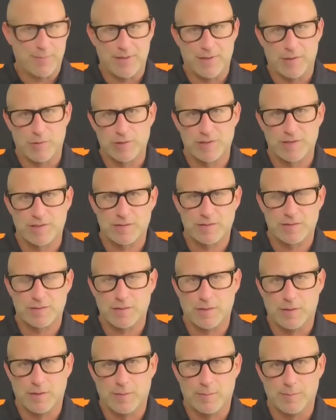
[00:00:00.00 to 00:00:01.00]
there's
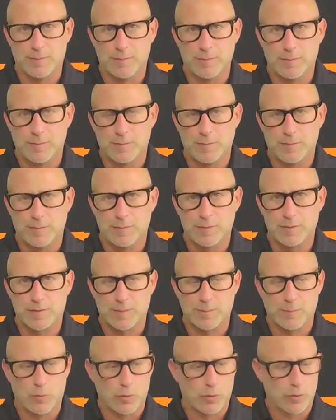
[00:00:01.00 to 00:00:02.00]
some
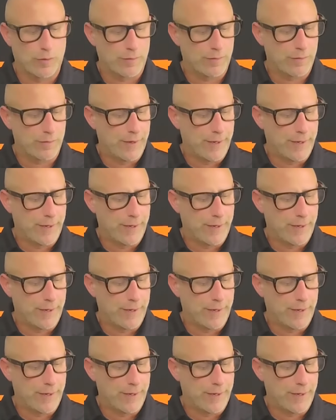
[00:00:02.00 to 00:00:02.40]
more